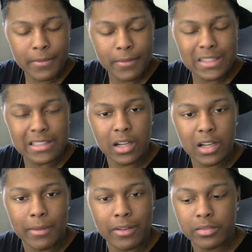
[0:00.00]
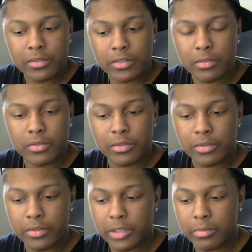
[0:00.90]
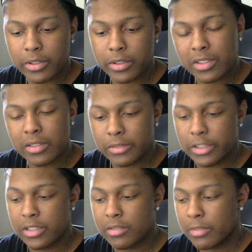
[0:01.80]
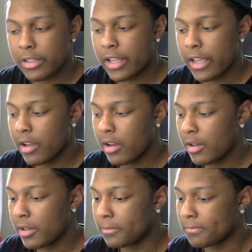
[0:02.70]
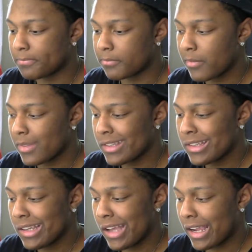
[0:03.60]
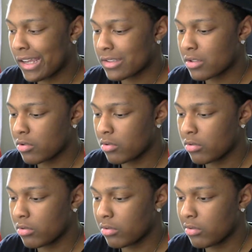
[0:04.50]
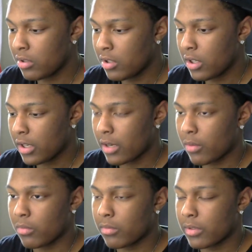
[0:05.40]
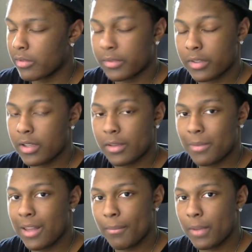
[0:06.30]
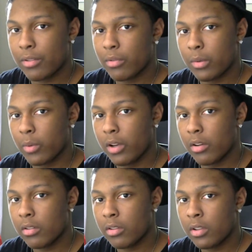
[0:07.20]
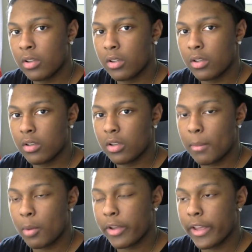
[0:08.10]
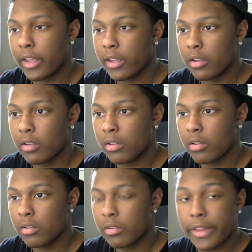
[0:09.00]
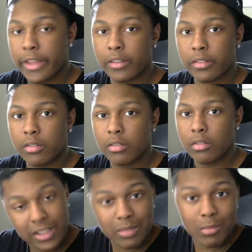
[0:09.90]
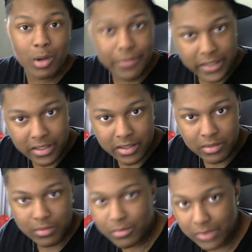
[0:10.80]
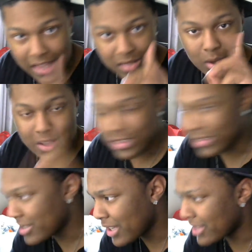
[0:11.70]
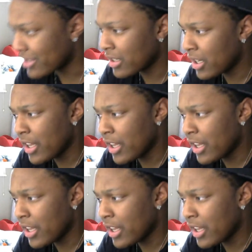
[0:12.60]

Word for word: This is gonna come out Tuesday, but this is this is Monday. Um, I got school. Gotta I'm not, I'm not doing well. I'm okay. Thanks. Dylan Murphy, last question, says,